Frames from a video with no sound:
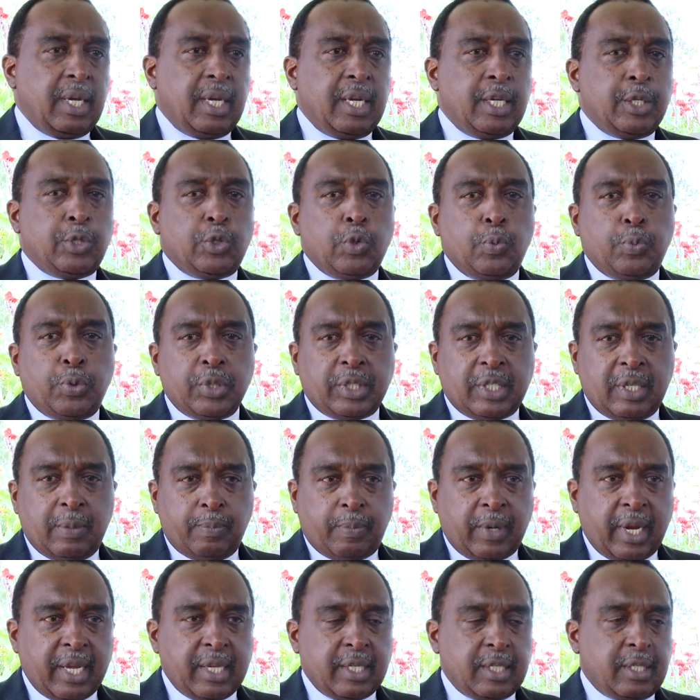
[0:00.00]
is to put
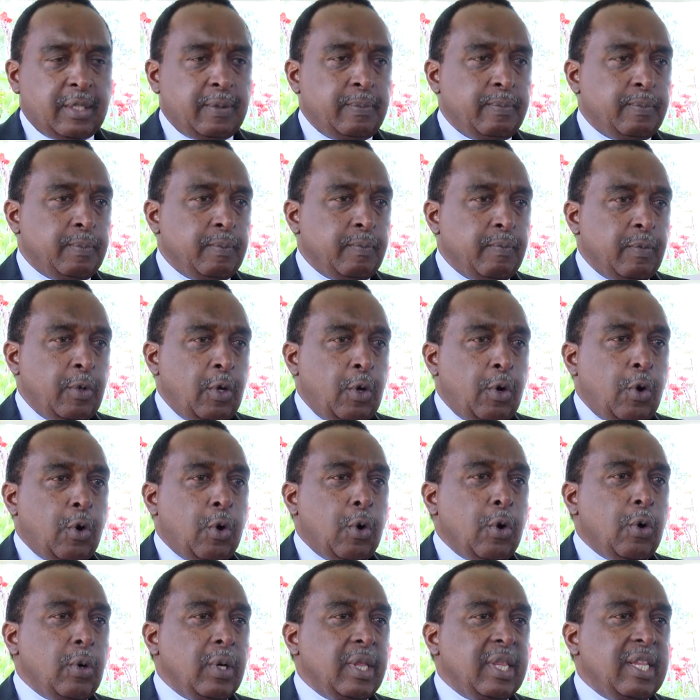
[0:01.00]
in place
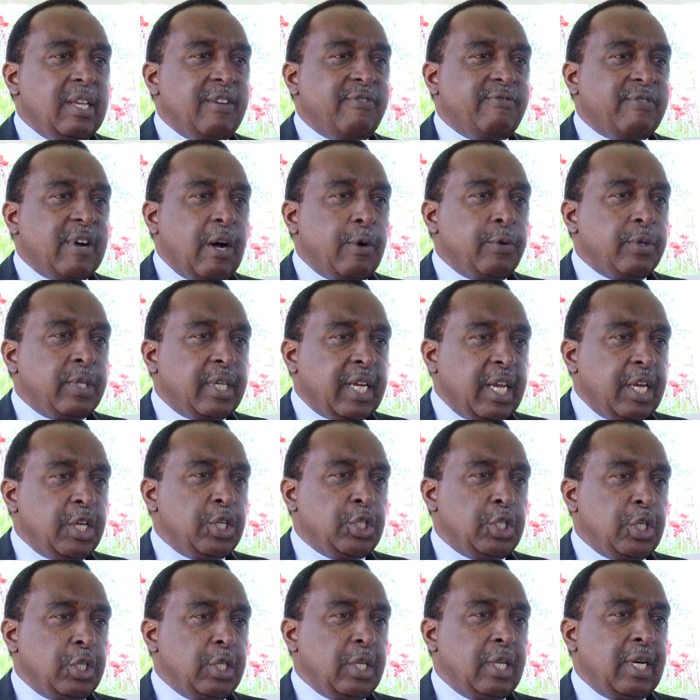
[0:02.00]
all the
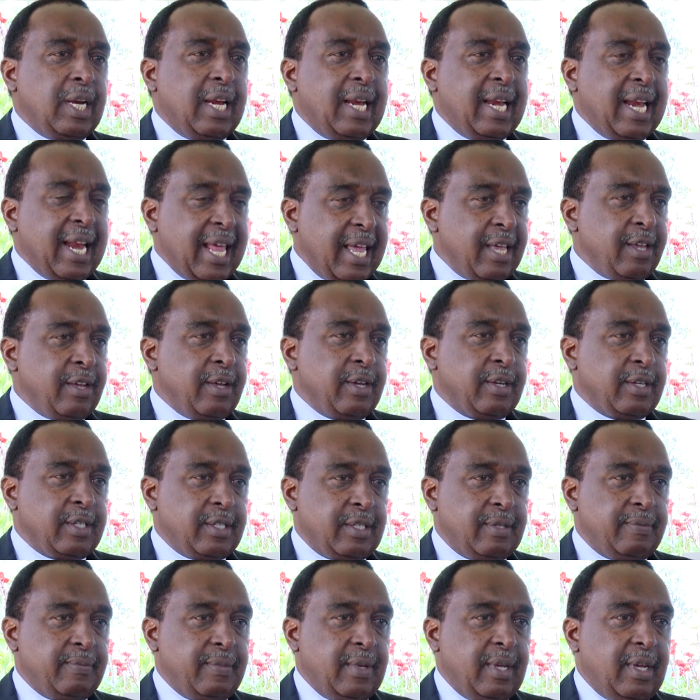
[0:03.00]
foundational
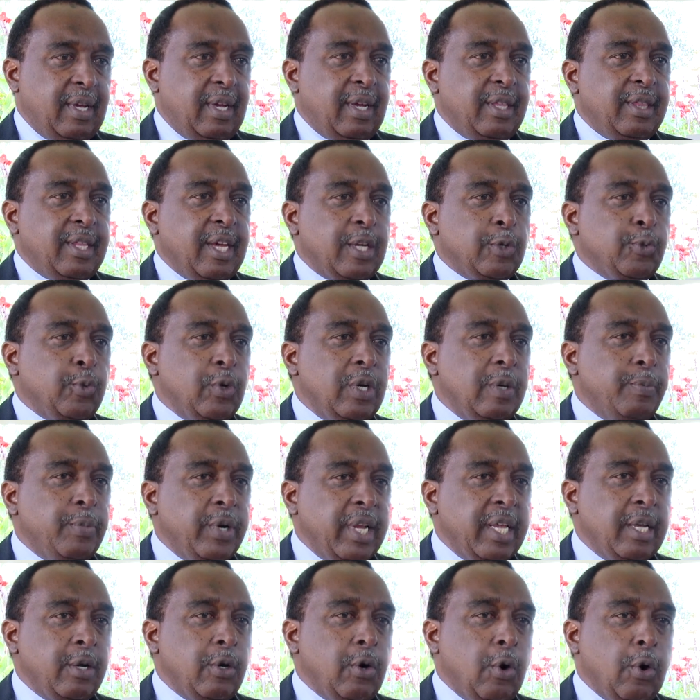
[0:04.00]
layers that will
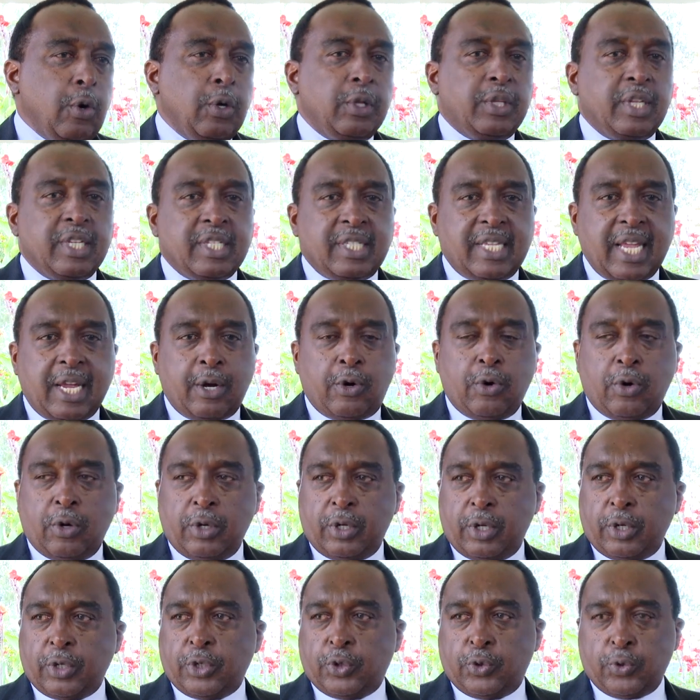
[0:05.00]
bring all the
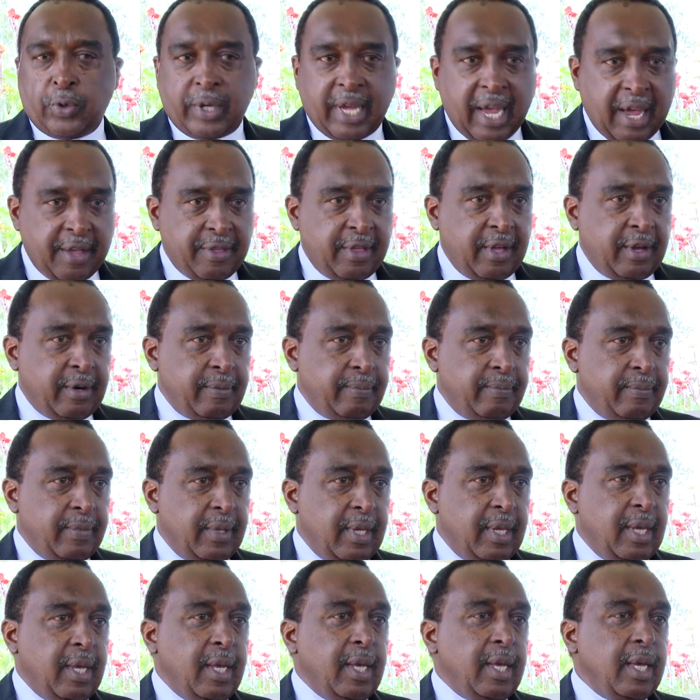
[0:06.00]
stakeholders together
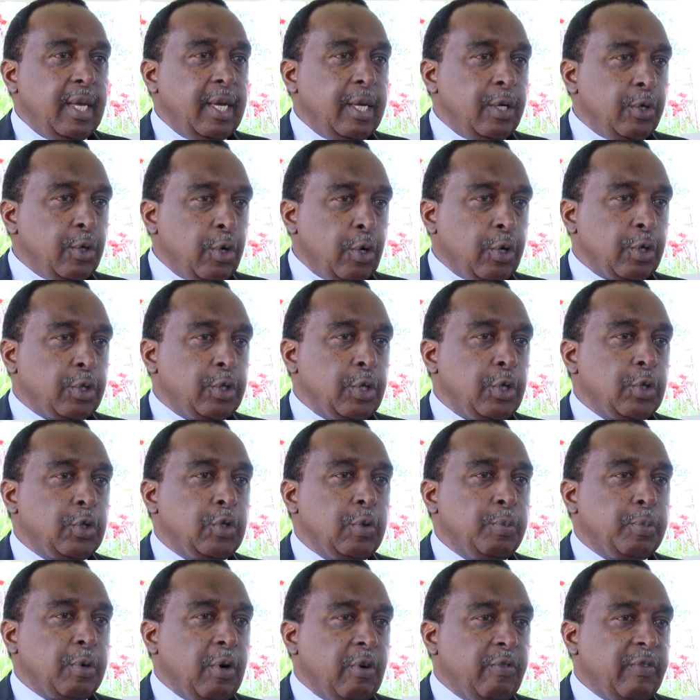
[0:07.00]
in order
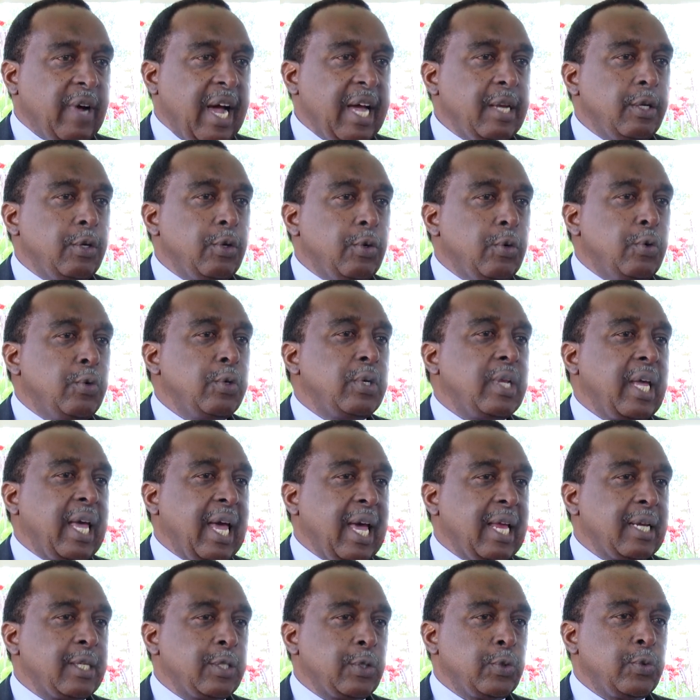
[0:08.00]
to provide good
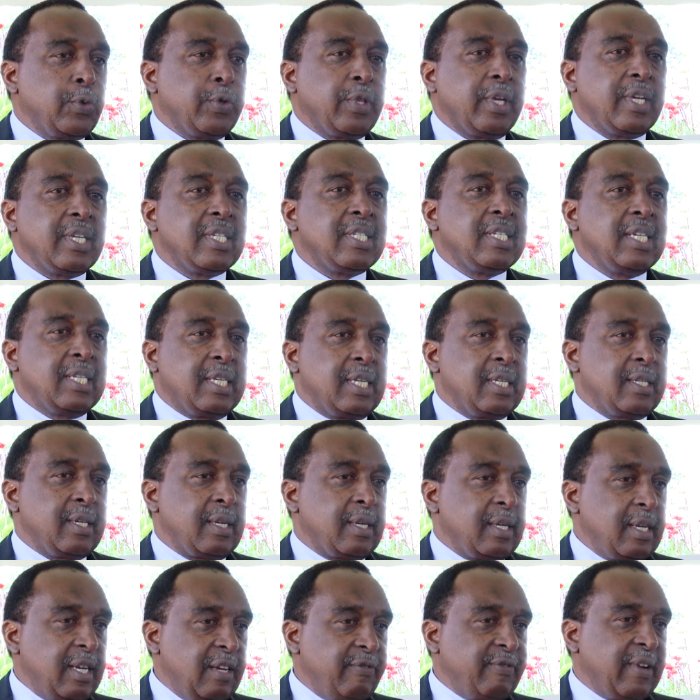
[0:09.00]
health to the
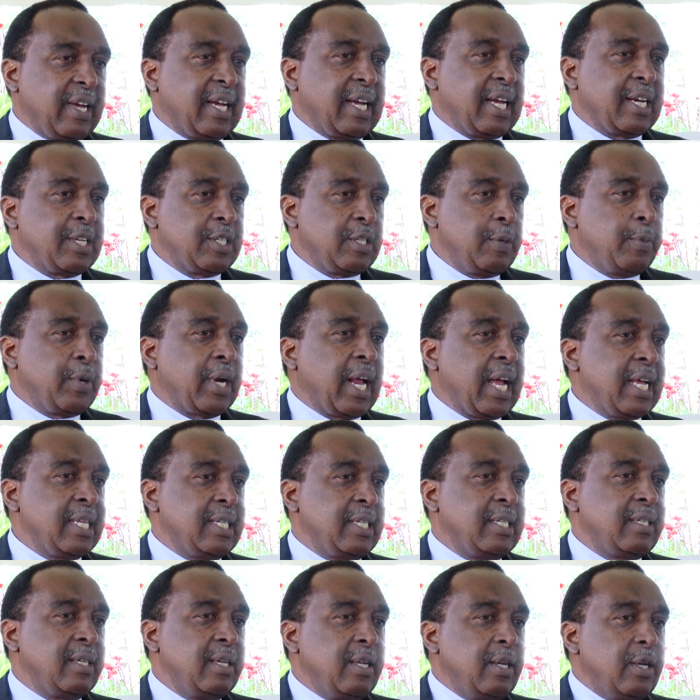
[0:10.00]
citizen, if I can
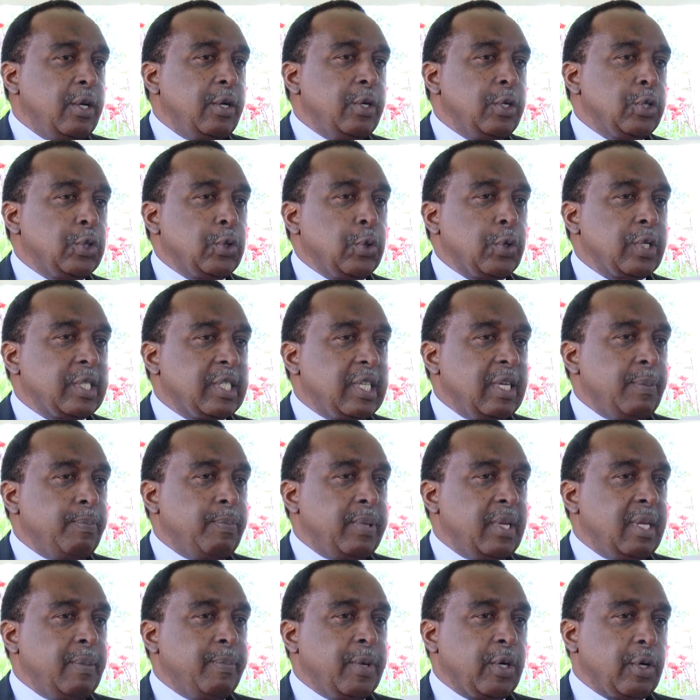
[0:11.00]
summarize it so
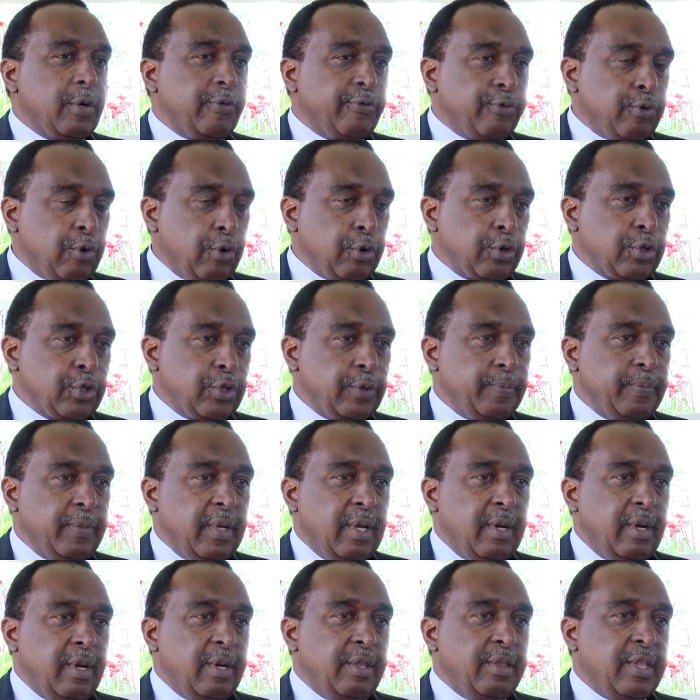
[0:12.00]
simply. But of course,
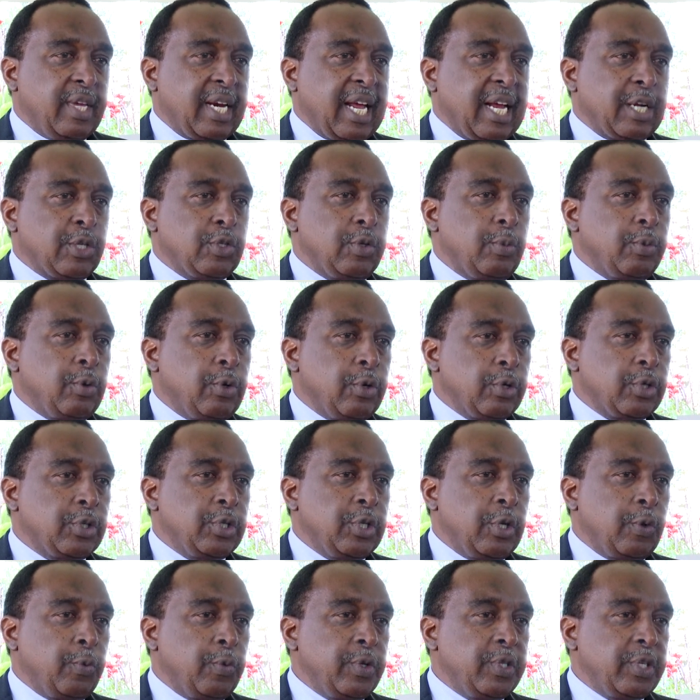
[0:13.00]
there are some
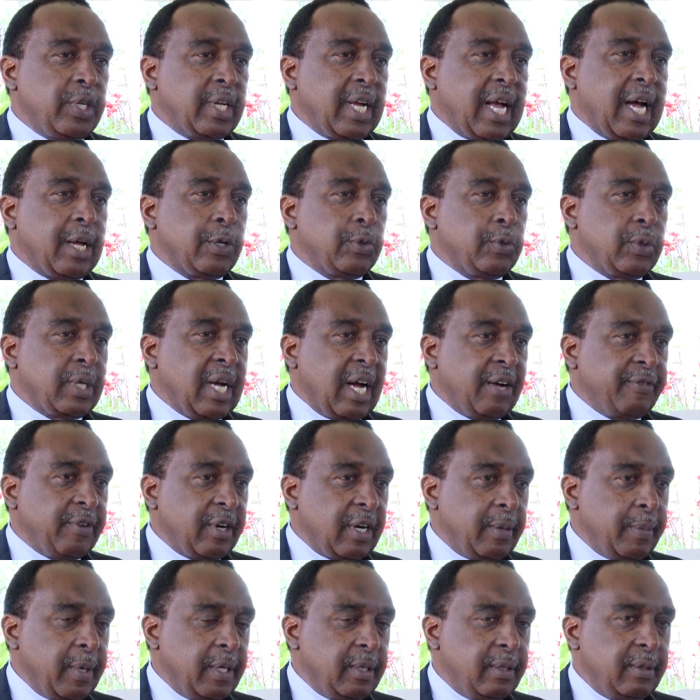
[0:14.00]
concerns with regard to
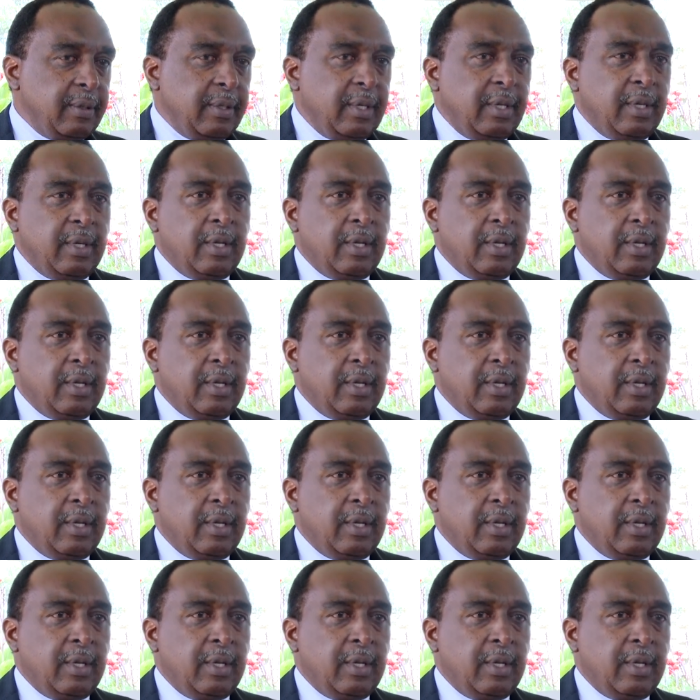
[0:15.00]
government,